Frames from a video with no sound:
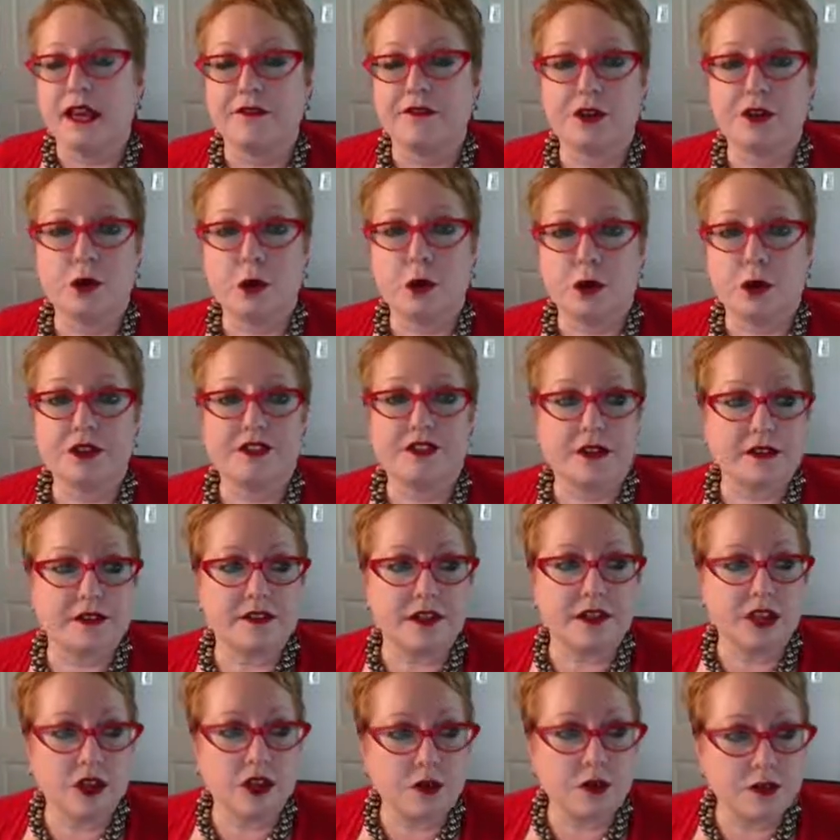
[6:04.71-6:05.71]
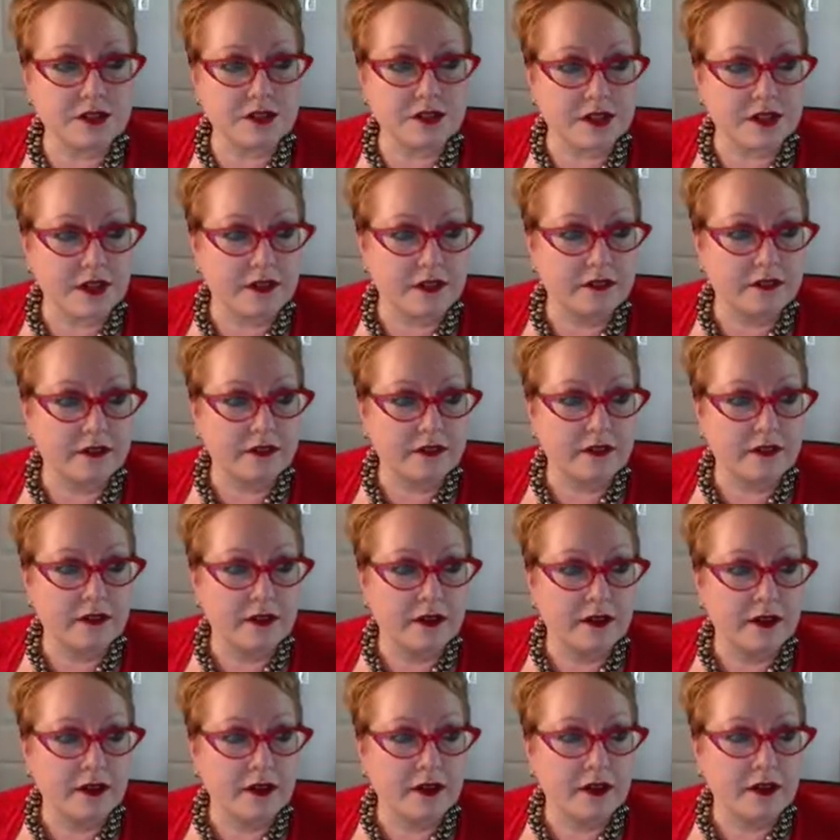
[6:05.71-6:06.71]
If your course doesn't use it,
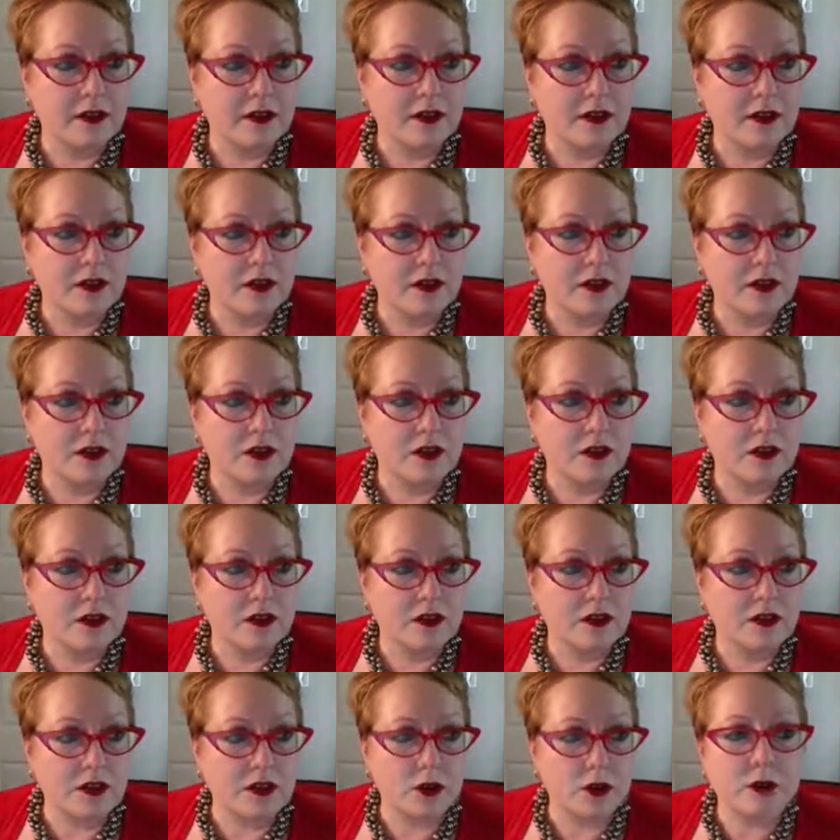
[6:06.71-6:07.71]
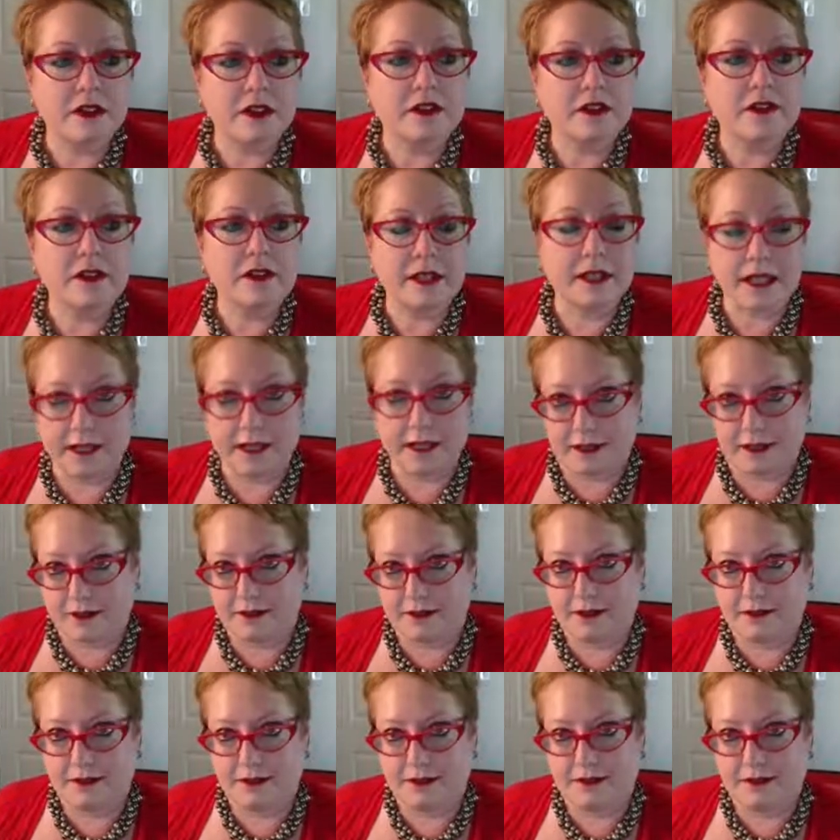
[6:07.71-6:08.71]
you can delete
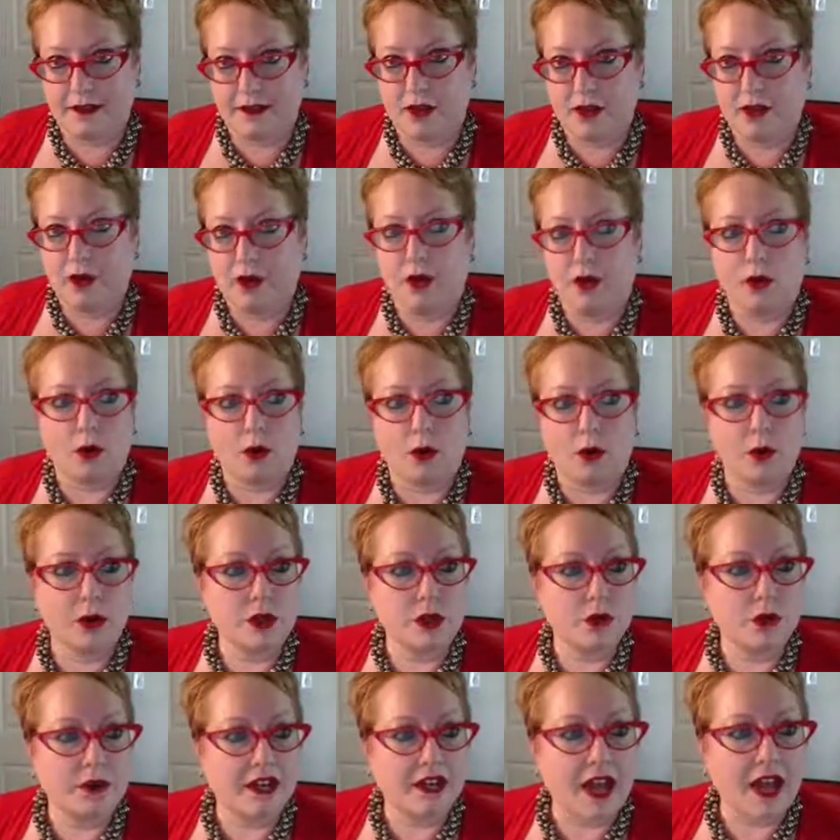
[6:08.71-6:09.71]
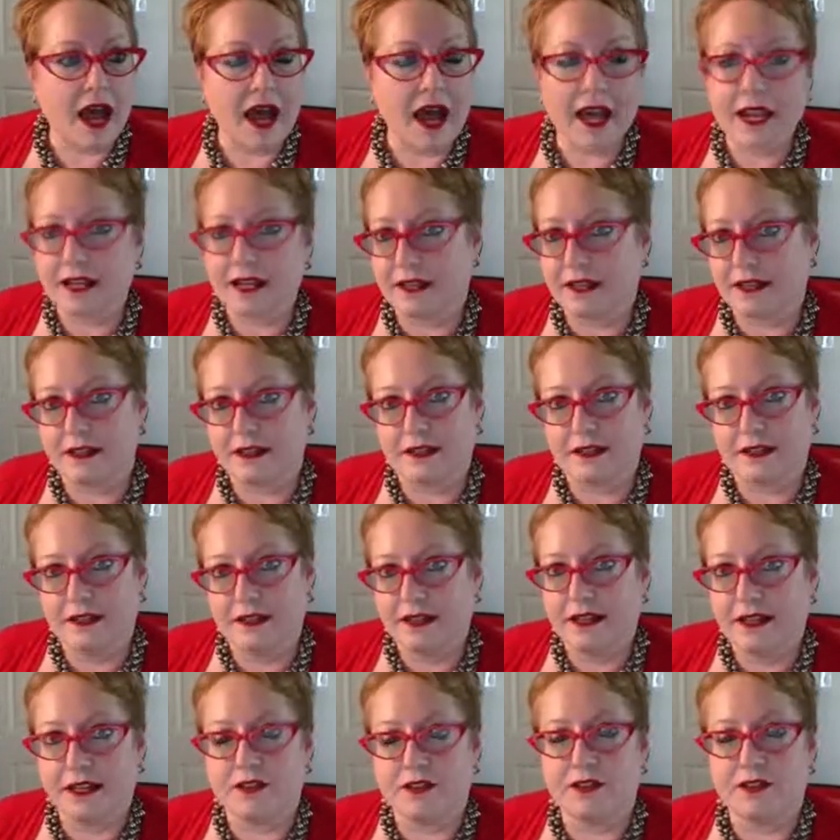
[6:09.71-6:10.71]
it or you can hide it.
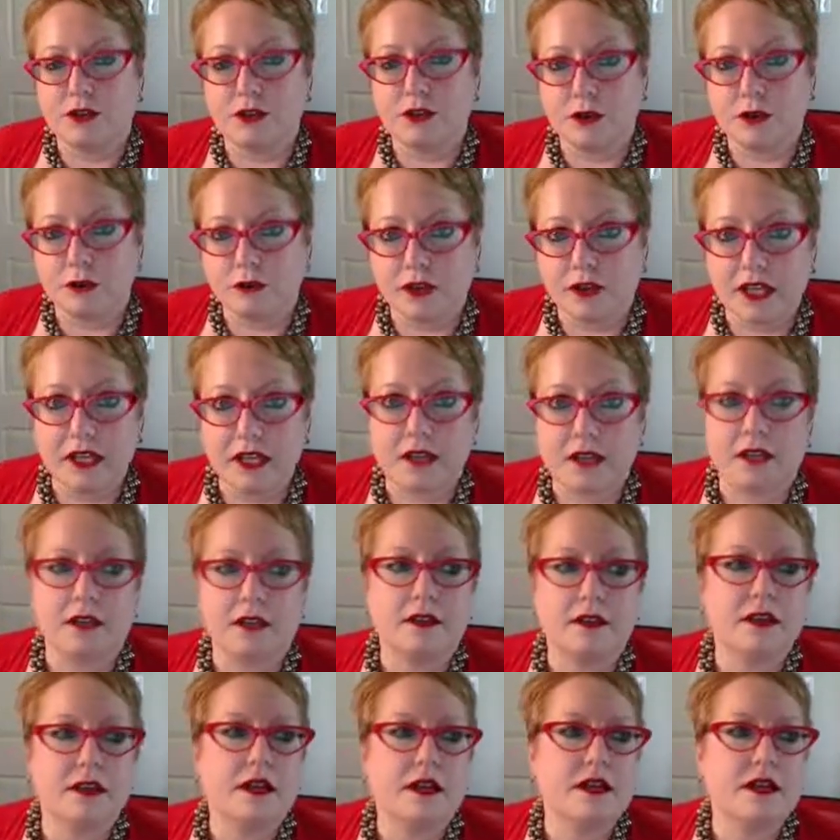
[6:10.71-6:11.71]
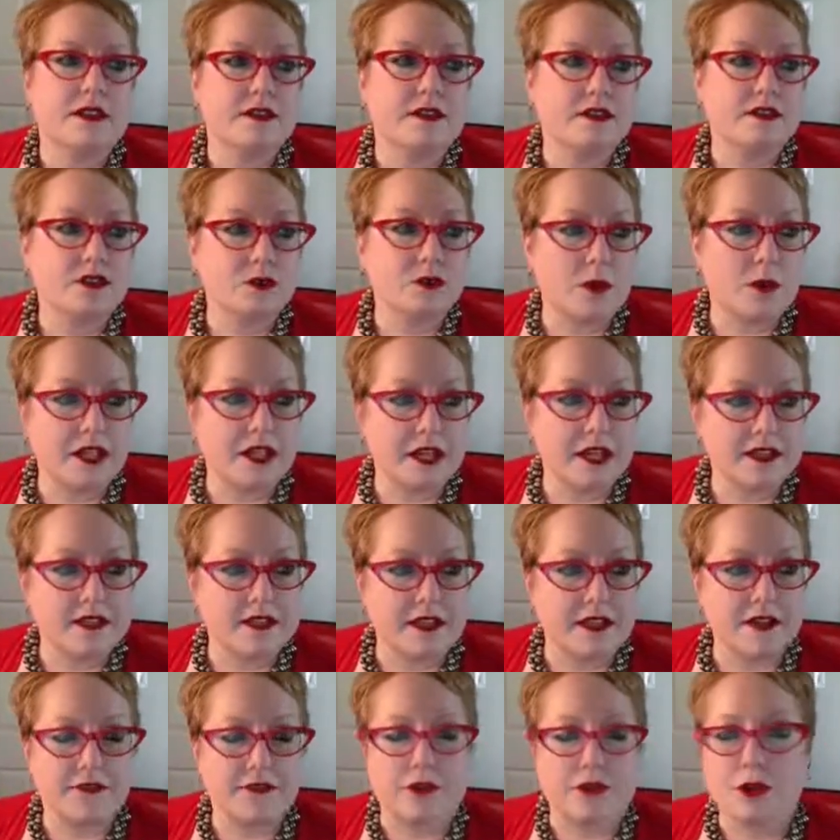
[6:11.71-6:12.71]
If you don't need it, this is one
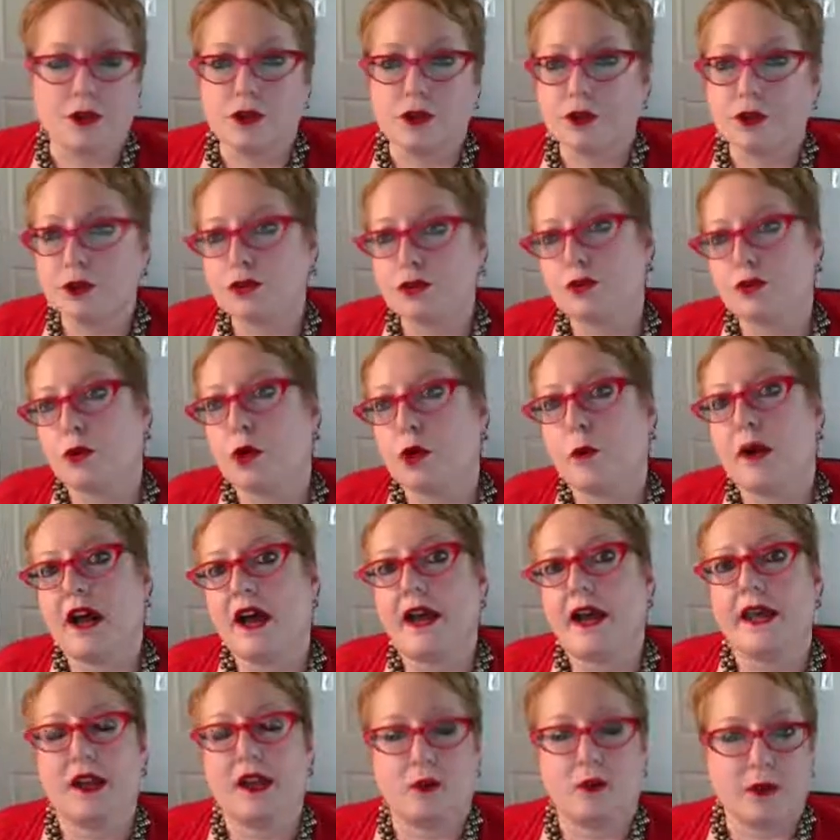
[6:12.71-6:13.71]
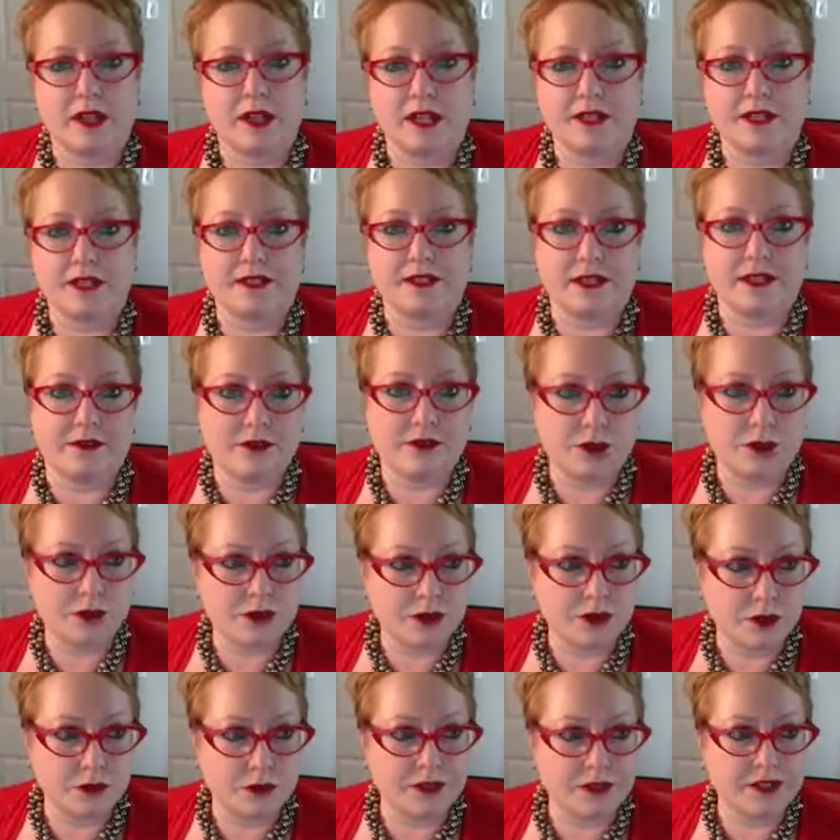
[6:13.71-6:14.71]
less thing for you to scroll by and one less thing for
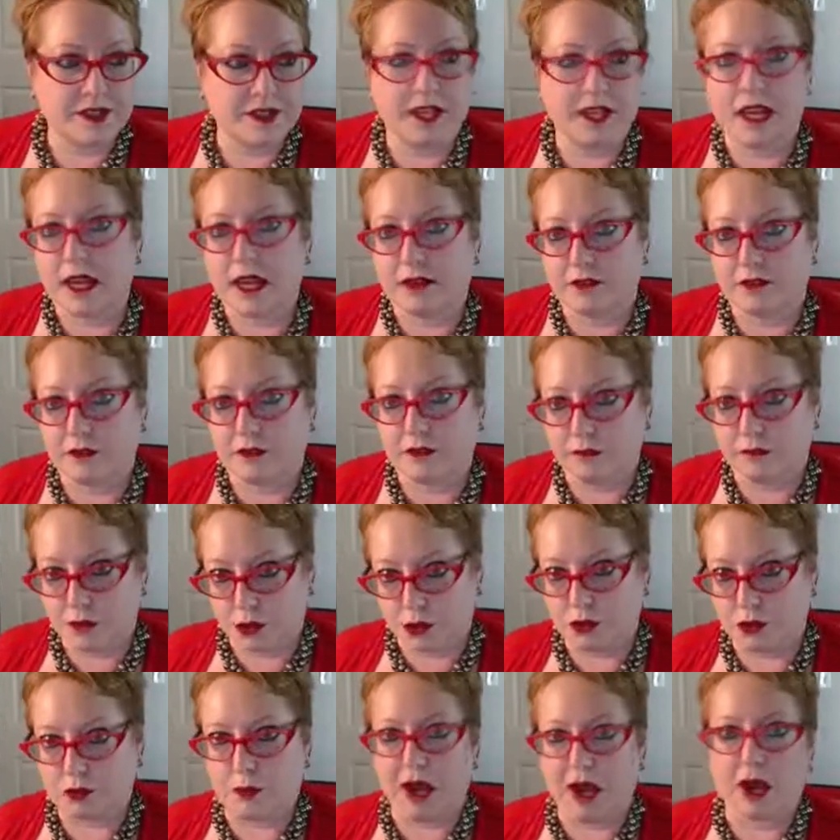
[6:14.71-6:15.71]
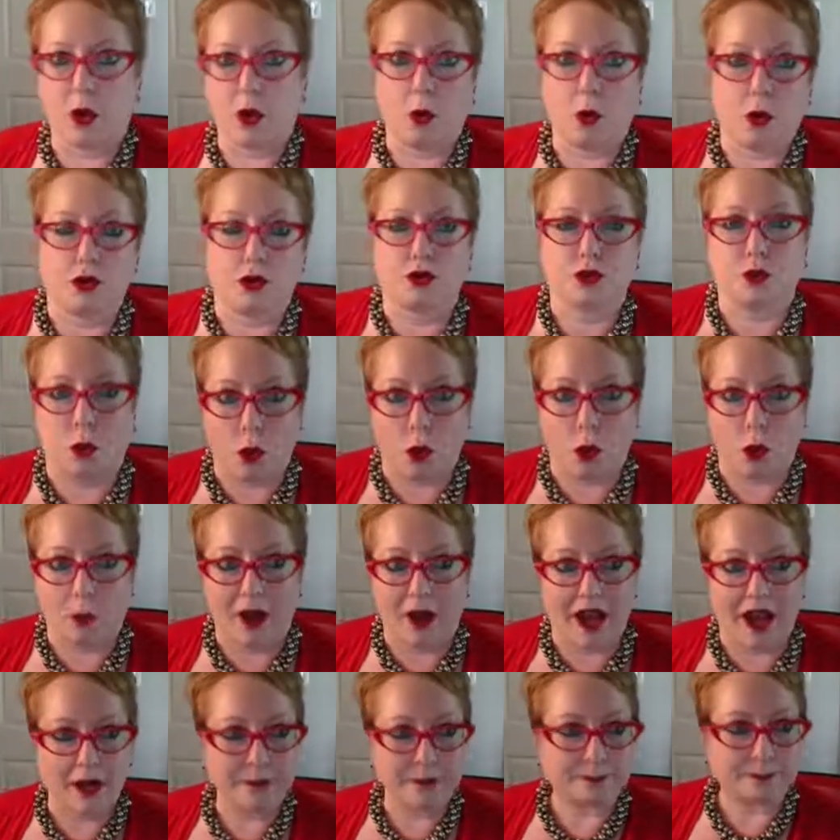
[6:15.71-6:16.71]
your students to get confused by or
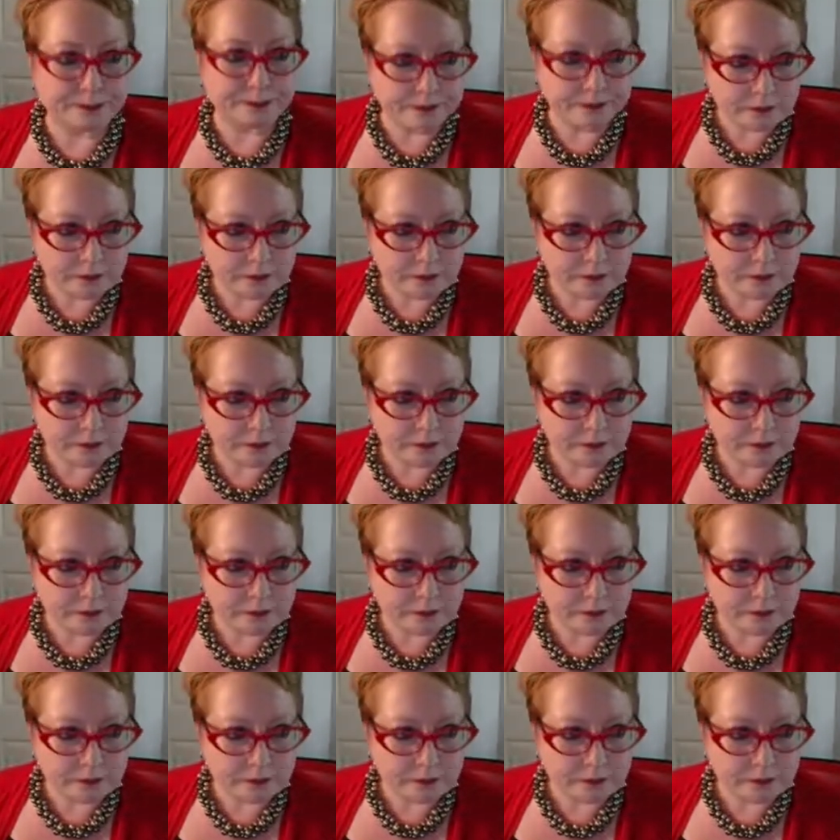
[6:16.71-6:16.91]
scroll by.